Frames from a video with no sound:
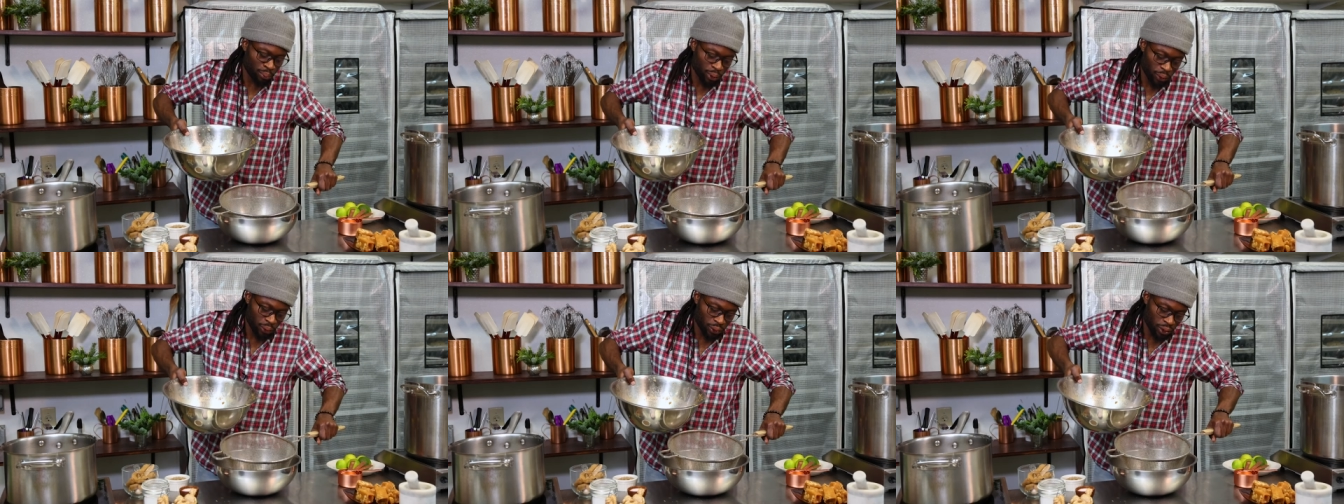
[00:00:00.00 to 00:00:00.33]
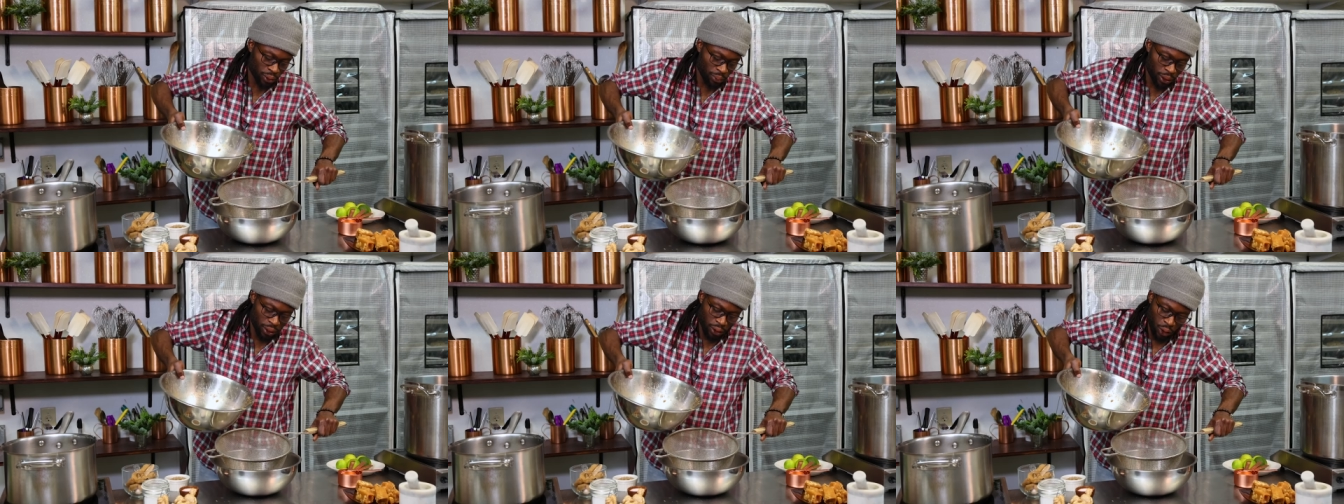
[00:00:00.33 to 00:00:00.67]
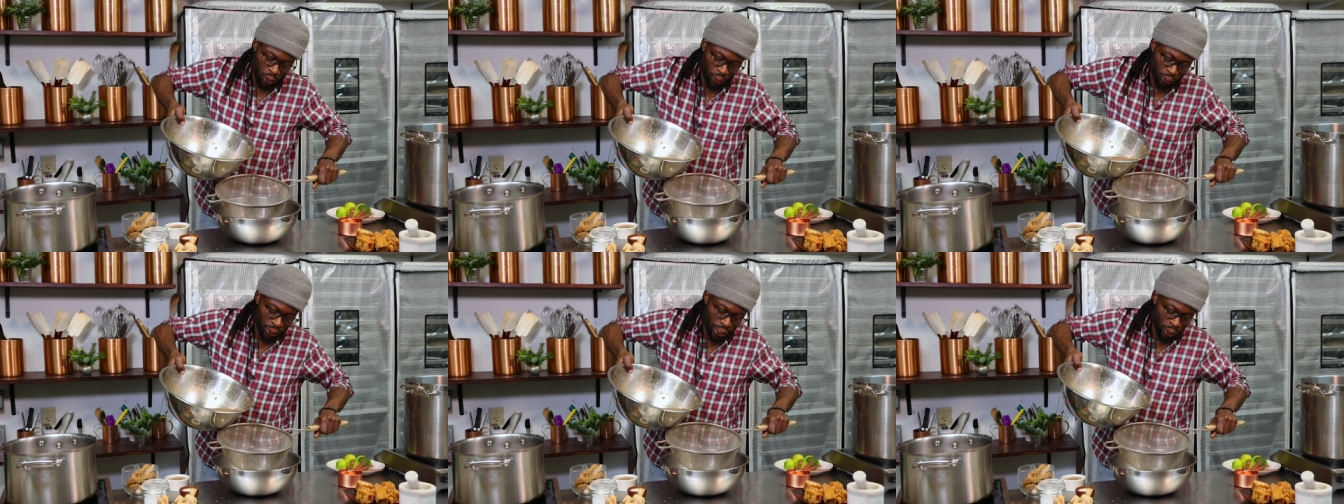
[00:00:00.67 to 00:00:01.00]
bowl, so I'm gonna
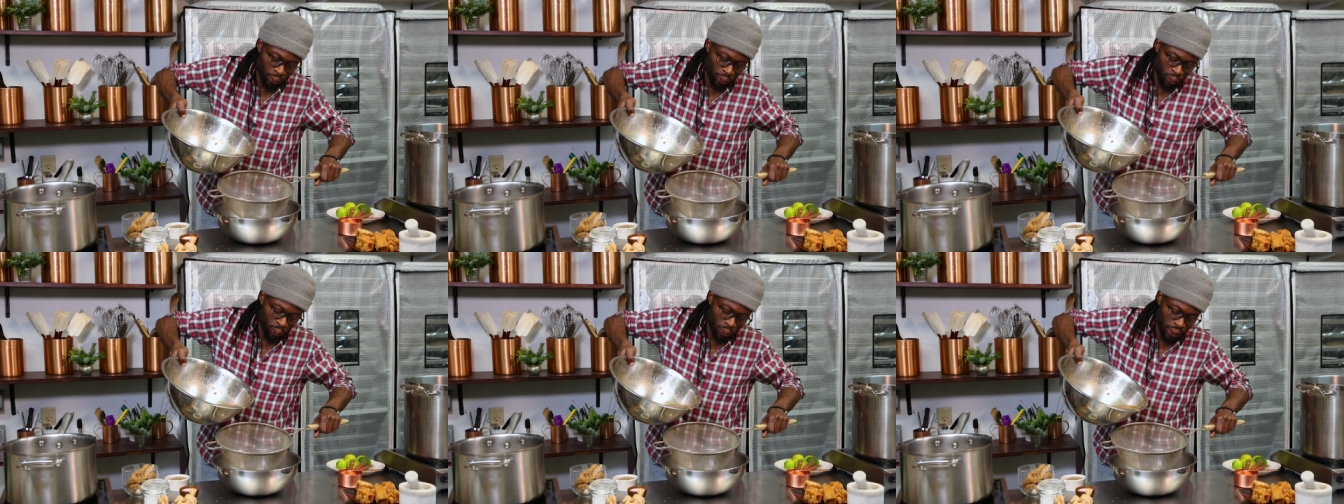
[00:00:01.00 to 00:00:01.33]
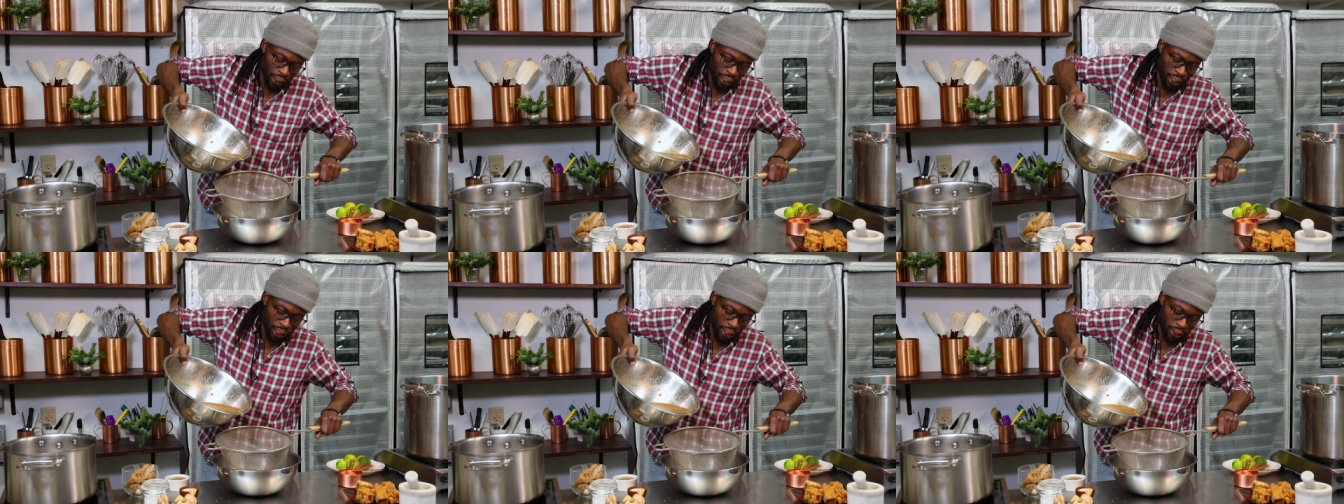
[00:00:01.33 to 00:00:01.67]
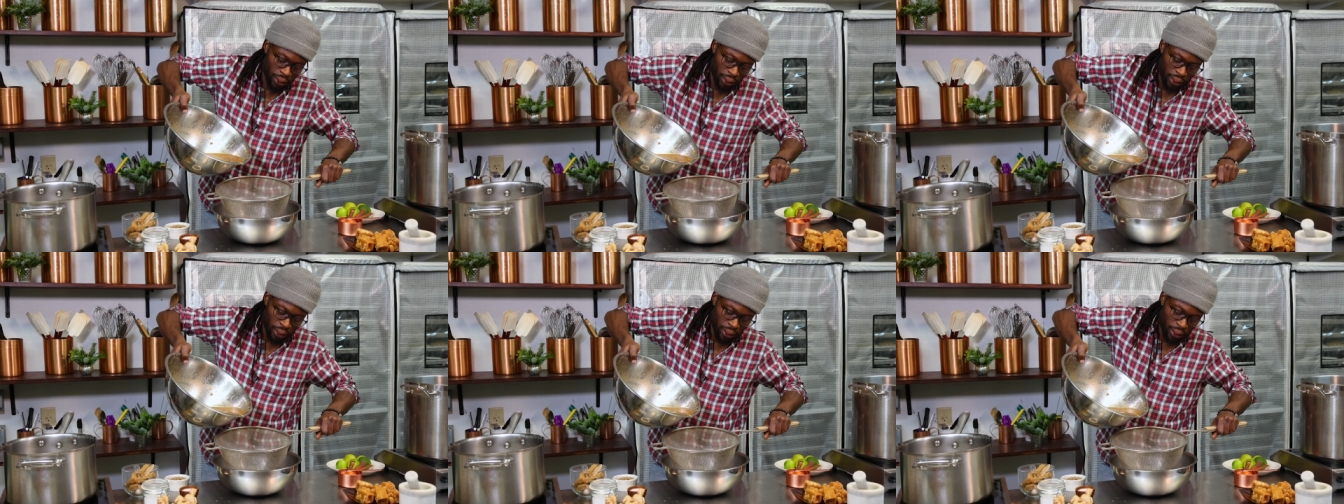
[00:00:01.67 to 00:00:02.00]
hold that with one hand